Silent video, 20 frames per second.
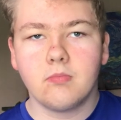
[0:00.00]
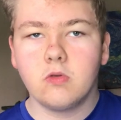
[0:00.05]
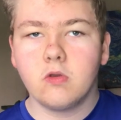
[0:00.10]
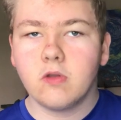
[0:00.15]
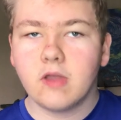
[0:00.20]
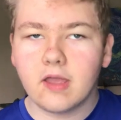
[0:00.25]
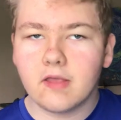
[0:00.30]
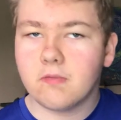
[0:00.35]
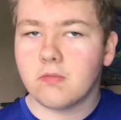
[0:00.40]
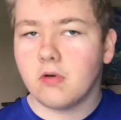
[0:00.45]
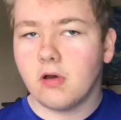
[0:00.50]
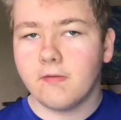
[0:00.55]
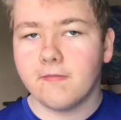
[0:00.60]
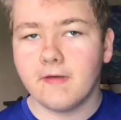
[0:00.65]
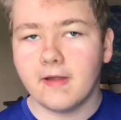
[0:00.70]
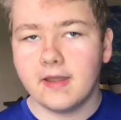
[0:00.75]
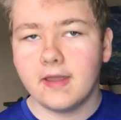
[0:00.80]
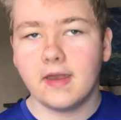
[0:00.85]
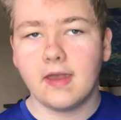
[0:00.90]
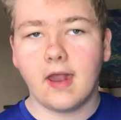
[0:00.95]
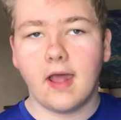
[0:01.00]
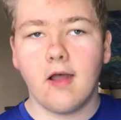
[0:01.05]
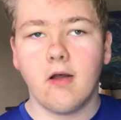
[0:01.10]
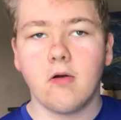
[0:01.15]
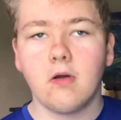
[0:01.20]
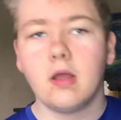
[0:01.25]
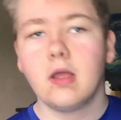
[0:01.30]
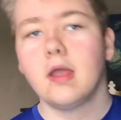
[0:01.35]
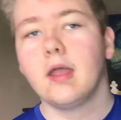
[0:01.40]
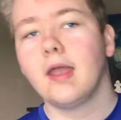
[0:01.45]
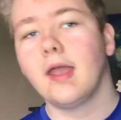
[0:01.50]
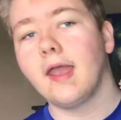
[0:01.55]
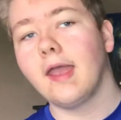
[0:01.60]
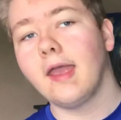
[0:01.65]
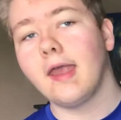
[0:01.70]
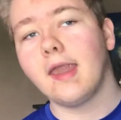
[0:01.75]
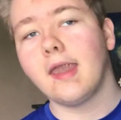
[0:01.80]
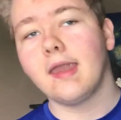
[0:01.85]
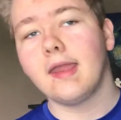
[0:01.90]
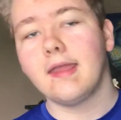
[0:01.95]
You guys will all find it out,
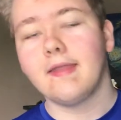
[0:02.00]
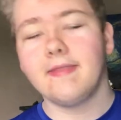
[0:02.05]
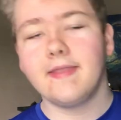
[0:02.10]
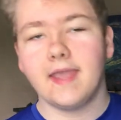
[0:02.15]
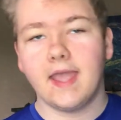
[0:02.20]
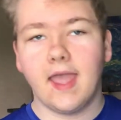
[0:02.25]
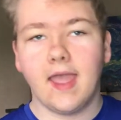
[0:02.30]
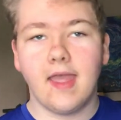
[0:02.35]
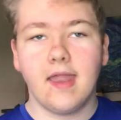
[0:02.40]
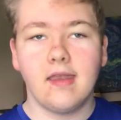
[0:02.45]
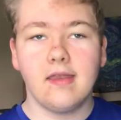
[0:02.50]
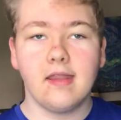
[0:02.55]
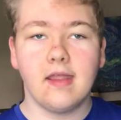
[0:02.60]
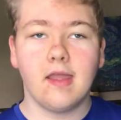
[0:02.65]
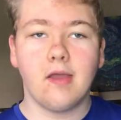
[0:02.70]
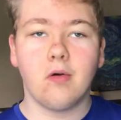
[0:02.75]
and in the end,